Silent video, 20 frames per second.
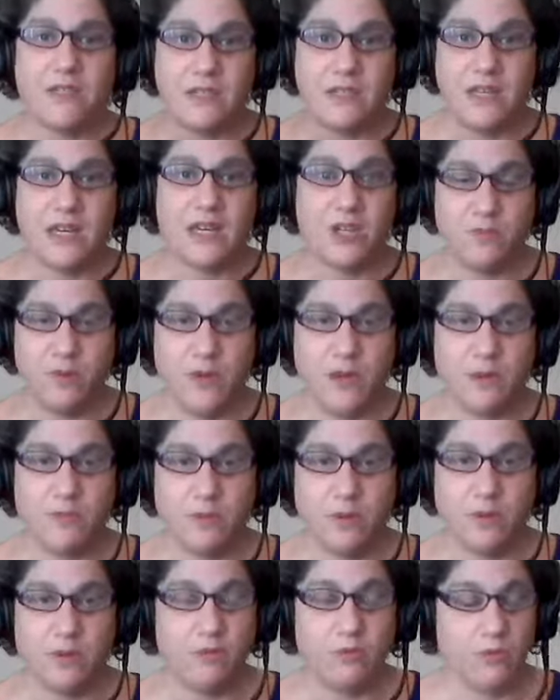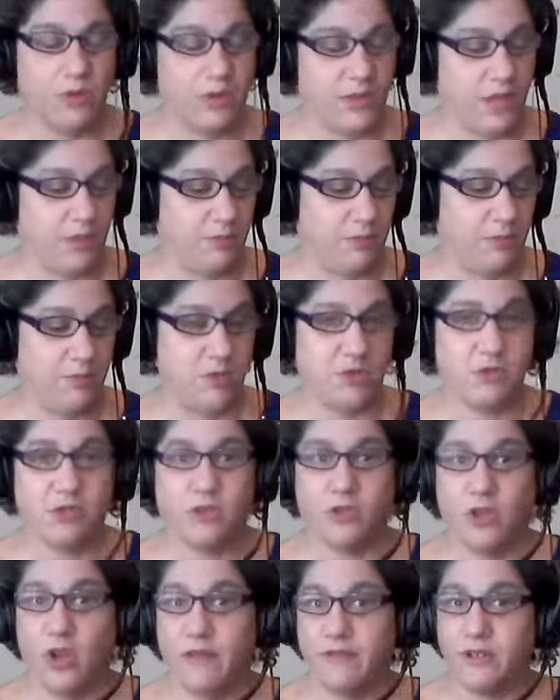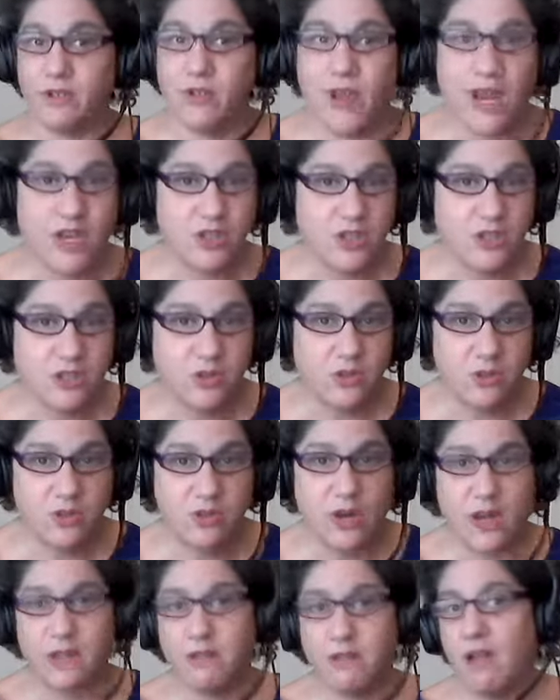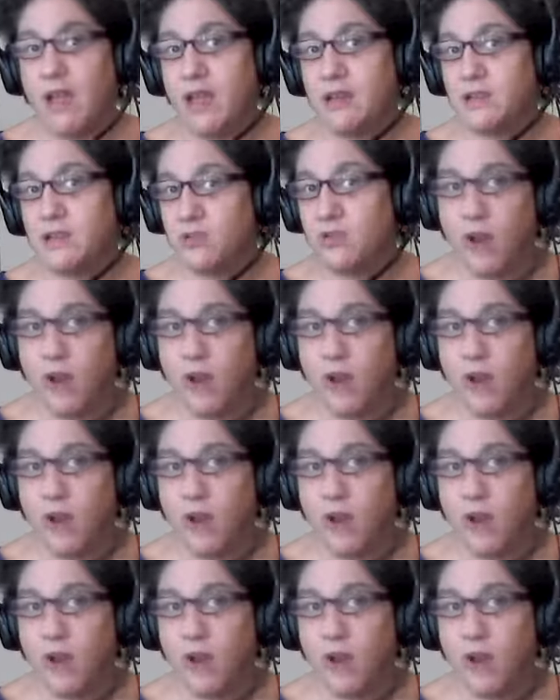to teach people will help them use the law of attraction to attract clients,